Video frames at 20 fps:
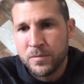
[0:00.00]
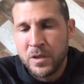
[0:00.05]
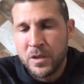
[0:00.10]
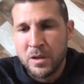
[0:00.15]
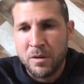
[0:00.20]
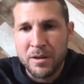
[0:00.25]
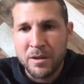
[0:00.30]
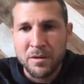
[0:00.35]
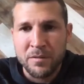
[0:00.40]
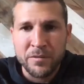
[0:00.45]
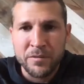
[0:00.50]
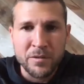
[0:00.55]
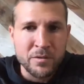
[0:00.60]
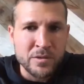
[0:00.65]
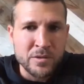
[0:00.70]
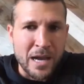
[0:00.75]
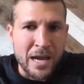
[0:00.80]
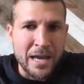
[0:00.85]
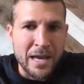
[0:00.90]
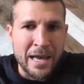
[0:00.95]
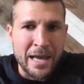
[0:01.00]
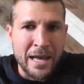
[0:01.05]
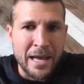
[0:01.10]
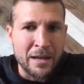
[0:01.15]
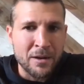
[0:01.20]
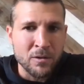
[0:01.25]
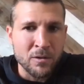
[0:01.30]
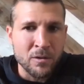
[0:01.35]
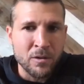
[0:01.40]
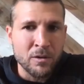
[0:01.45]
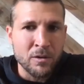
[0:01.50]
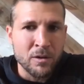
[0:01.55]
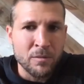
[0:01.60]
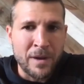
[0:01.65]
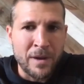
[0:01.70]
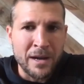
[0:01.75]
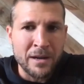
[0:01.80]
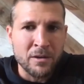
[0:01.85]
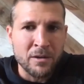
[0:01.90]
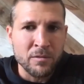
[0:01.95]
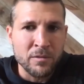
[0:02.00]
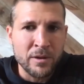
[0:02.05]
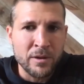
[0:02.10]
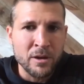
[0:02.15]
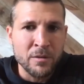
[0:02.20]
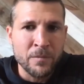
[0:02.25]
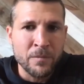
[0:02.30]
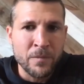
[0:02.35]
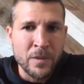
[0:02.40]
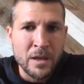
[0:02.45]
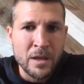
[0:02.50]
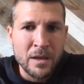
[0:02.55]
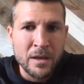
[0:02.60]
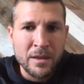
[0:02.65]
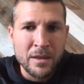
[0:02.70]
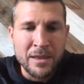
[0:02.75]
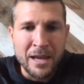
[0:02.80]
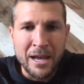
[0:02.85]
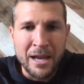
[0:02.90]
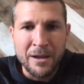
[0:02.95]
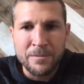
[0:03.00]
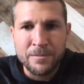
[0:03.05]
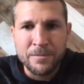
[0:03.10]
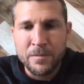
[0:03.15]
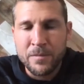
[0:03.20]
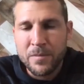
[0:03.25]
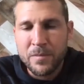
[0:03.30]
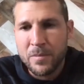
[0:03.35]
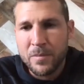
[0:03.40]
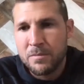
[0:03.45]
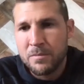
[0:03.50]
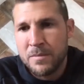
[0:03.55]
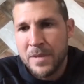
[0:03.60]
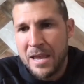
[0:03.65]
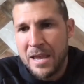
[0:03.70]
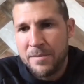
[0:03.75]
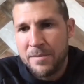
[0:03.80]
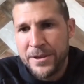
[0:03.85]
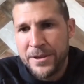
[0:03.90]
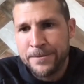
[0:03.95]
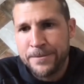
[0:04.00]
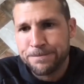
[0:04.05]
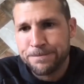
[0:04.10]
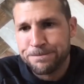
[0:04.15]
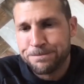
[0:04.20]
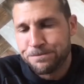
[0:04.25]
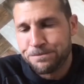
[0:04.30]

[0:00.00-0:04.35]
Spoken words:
interviews I had earlier in my career that maybe